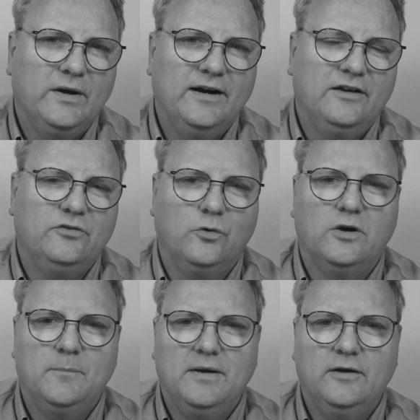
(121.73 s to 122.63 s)
where I
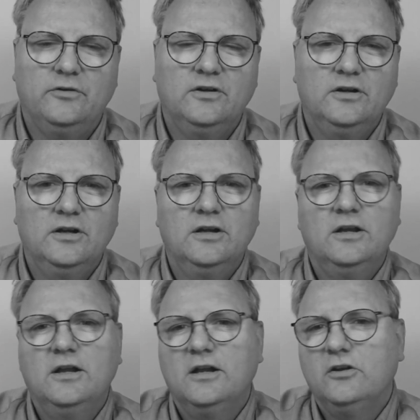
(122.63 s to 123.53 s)
talk about
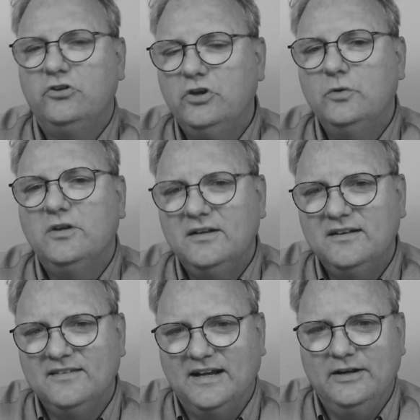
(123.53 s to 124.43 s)
Qt
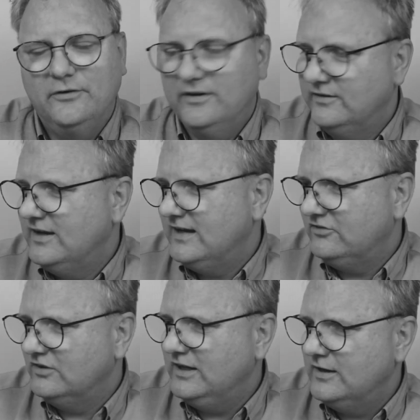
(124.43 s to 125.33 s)
Designer. And
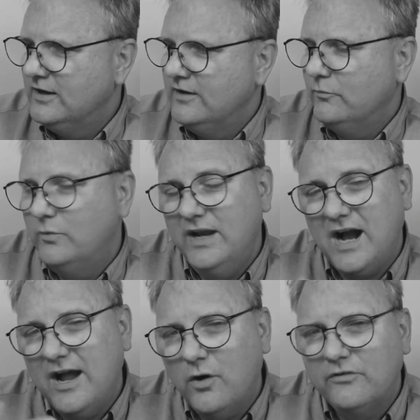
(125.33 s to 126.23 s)
actually,
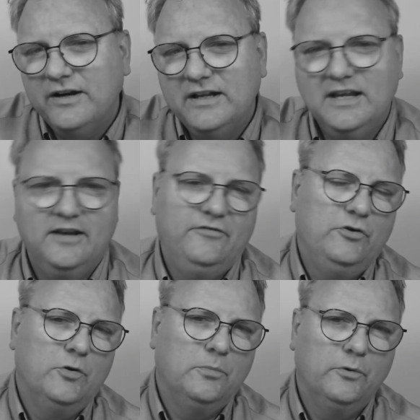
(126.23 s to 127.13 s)
I already gave
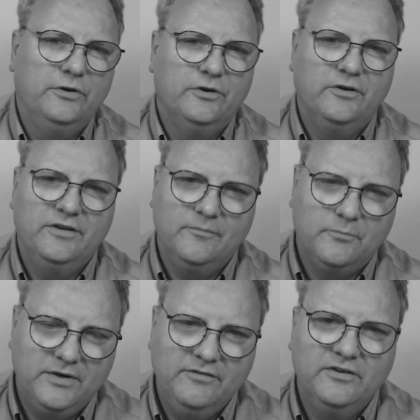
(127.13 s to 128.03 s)
you a pointer in the
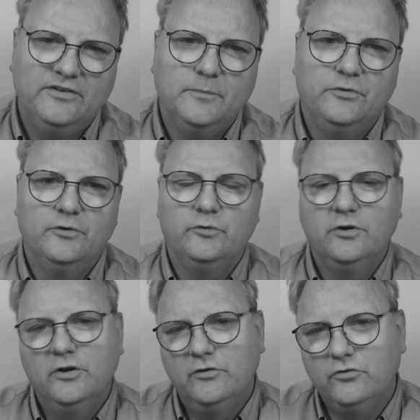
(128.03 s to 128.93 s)
previous episode
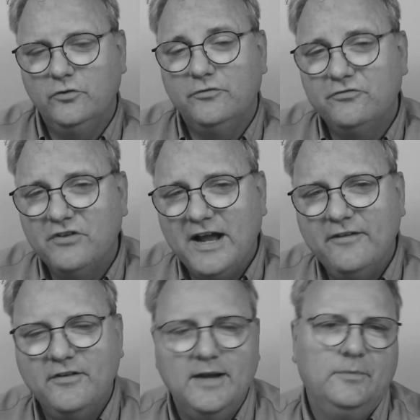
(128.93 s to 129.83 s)
to
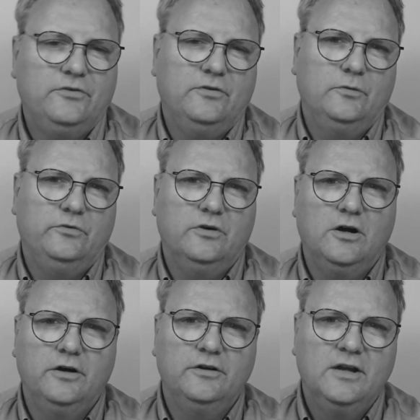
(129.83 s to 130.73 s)
5 episodes
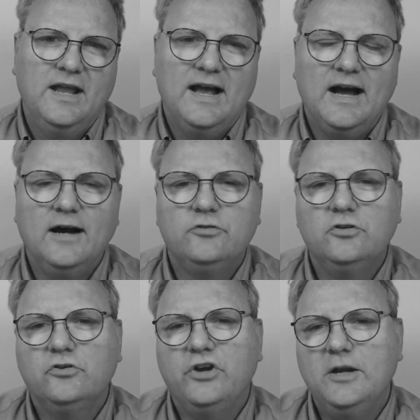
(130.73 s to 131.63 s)
on how
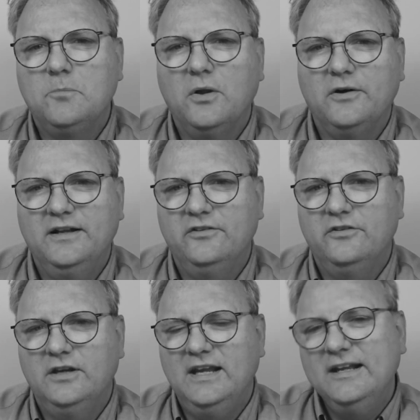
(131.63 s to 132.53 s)
to create plugins
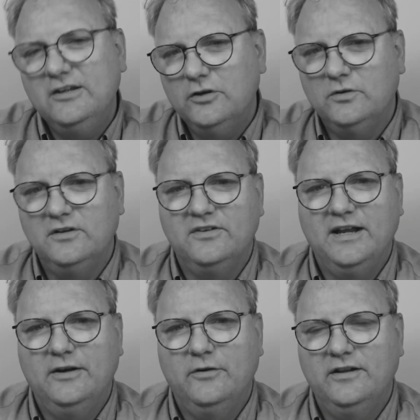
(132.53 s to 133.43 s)
in Qt
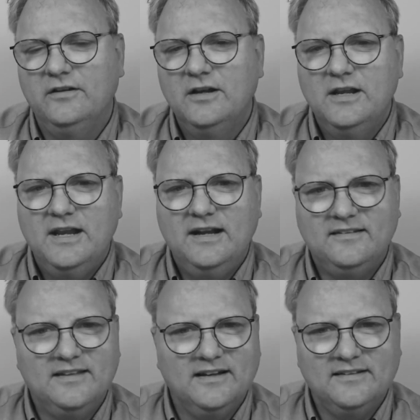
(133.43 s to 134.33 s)
Designer. And it
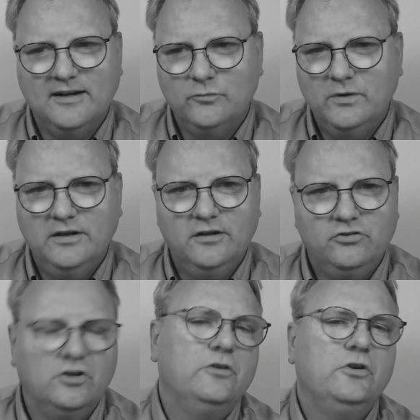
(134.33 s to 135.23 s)
starts out with
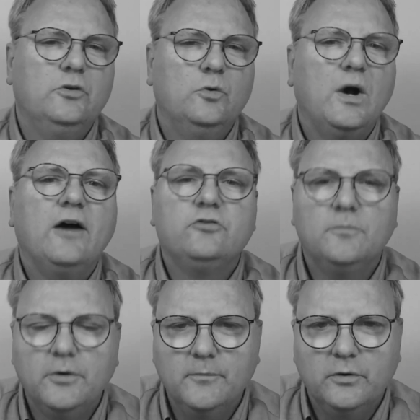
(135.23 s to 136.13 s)
showing you how to
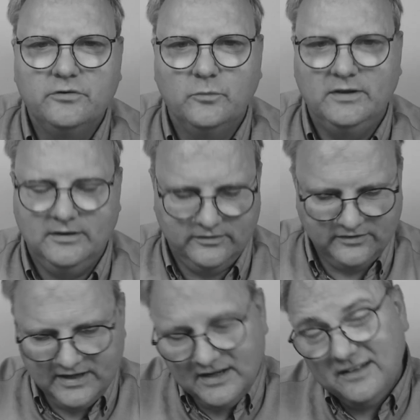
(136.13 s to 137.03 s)
promote the widgets.
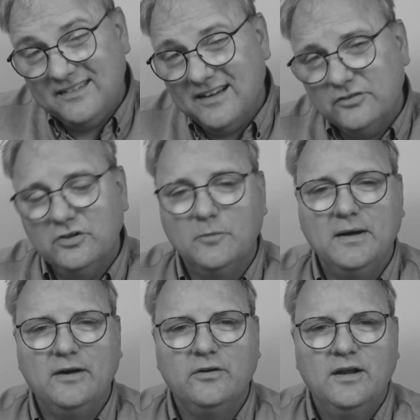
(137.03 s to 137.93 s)
Then it tells you
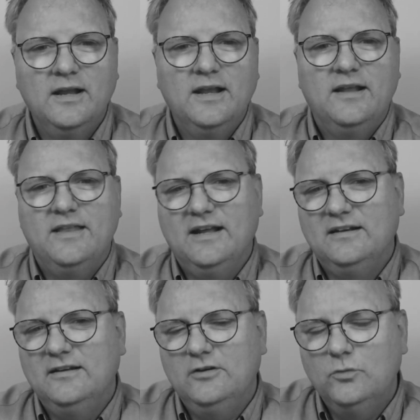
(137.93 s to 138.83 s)
about that
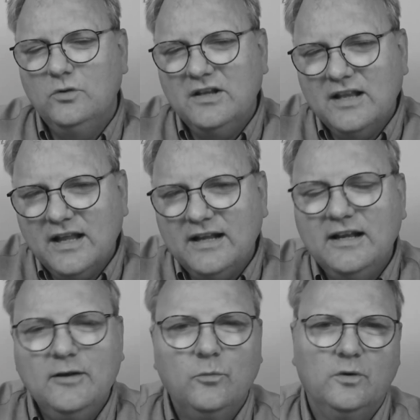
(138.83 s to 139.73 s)
you
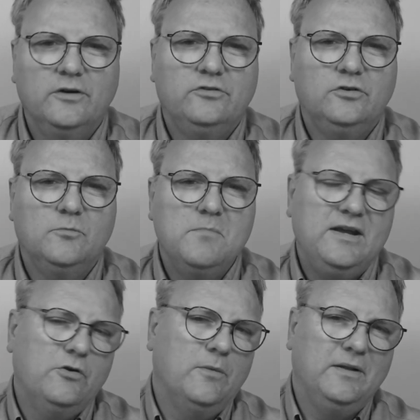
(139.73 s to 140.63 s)
likely want to
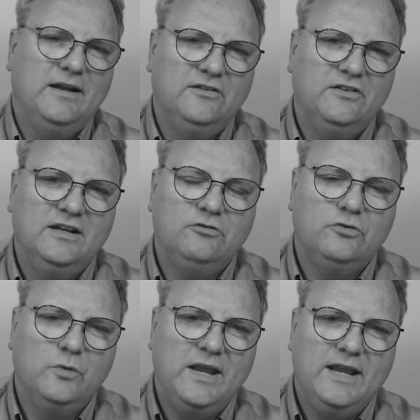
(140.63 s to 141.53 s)
make your application
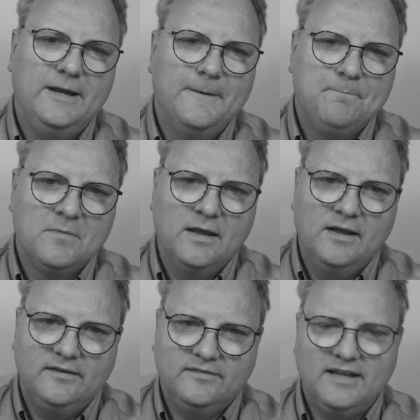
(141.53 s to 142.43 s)
into a
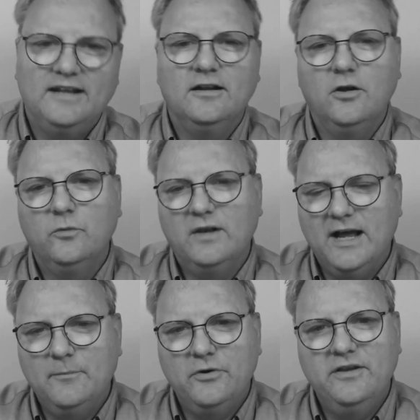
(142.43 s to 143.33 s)
standalone
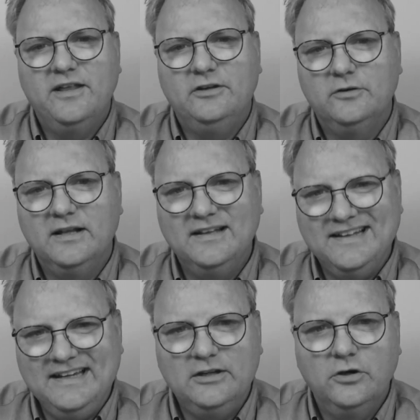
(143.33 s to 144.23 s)
library that you can
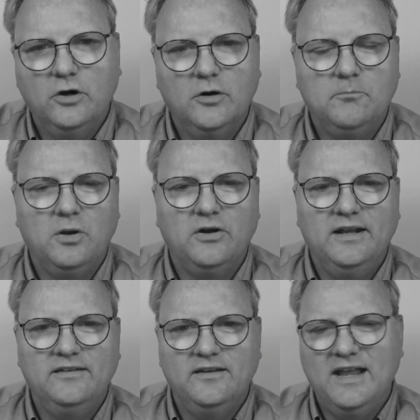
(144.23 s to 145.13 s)
link your
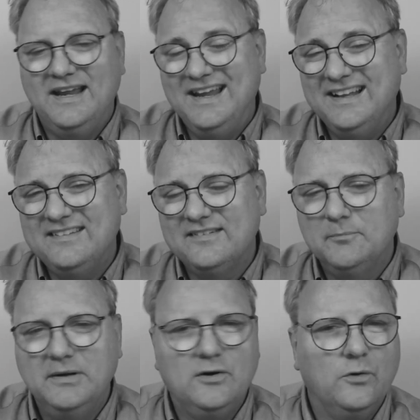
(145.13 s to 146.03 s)
plugin against,
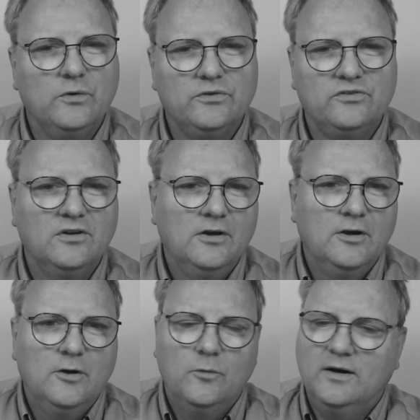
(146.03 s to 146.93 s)
because,
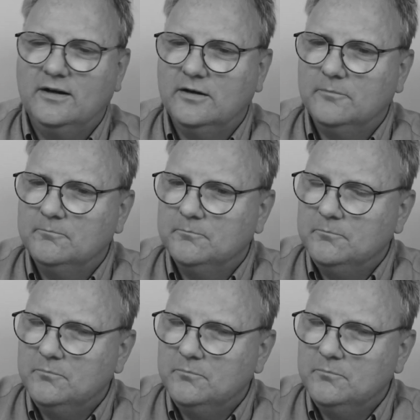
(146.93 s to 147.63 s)
well,